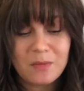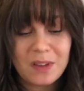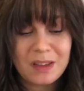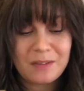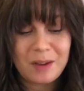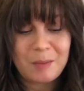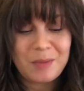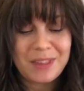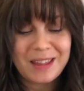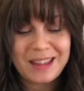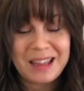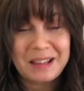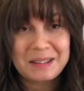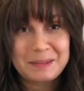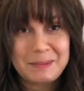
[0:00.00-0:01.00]
If I'm
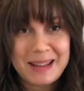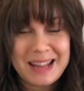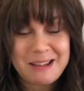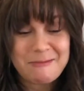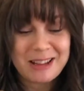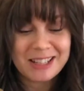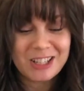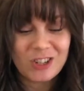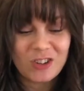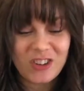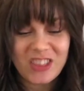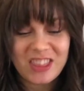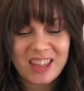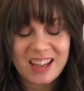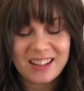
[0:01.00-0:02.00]
thinking and speaking about 2
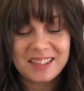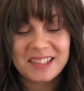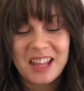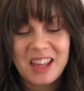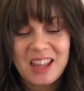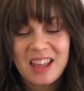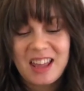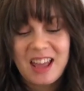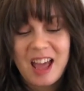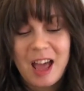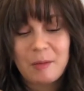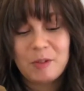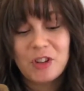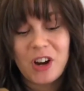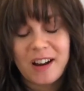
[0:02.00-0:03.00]
different things,
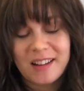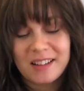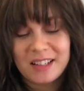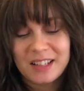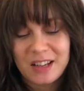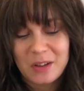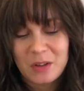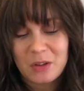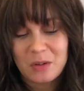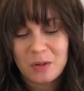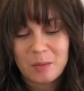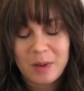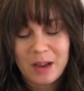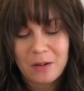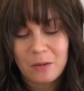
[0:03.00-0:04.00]
I'm trying to tell you
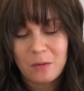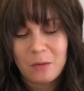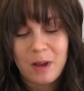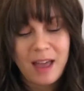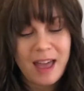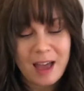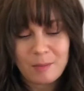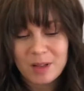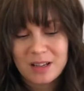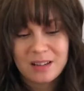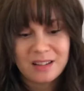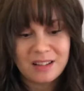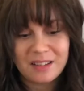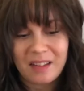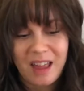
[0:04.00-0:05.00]
about what happened to
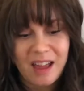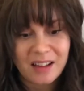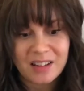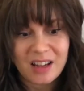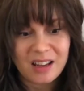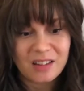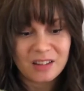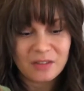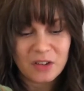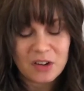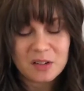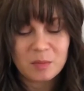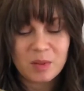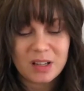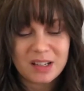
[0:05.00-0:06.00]
these cacti in the
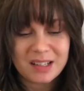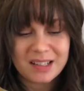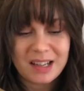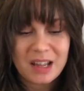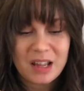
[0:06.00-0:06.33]
first place,